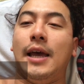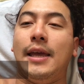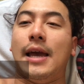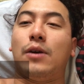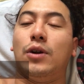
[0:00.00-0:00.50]

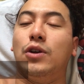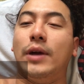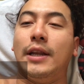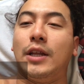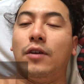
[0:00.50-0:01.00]
Yeah, I couldn't do
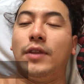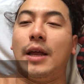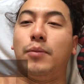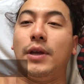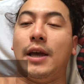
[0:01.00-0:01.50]
anything of
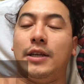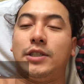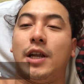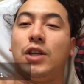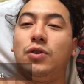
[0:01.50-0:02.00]
that, but yeah, it's
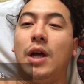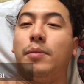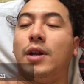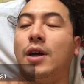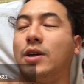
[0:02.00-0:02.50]
starting today. I'm
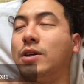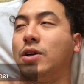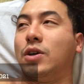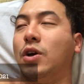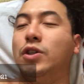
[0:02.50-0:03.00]
gonna
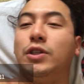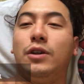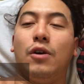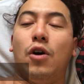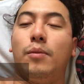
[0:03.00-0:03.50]
continue
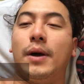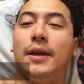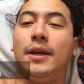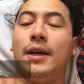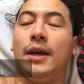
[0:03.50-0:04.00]
all my
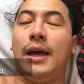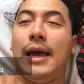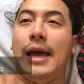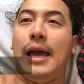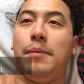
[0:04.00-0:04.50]

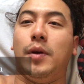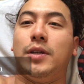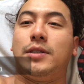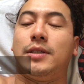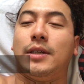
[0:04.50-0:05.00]

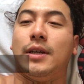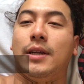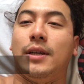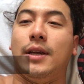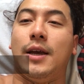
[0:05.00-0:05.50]
habits.
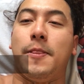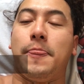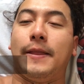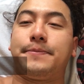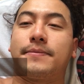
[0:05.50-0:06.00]
Yeah,
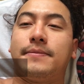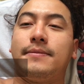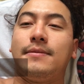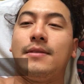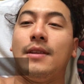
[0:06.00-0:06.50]

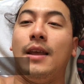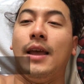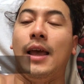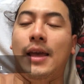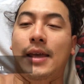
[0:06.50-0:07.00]

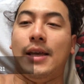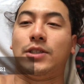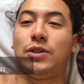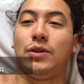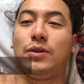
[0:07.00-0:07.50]
yeah,
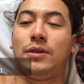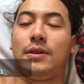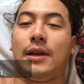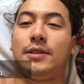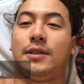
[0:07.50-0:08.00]
so
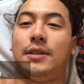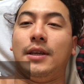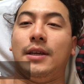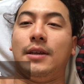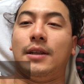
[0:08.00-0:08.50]
that's the
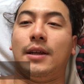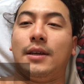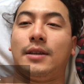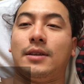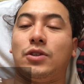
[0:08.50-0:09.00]
thing, like
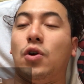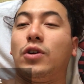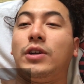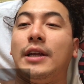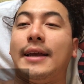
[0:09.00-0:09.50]
don't
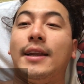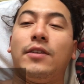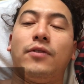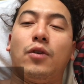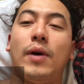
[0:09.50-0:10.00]
take anything
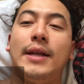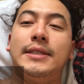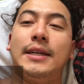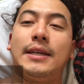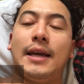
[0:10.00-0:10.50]
for granted.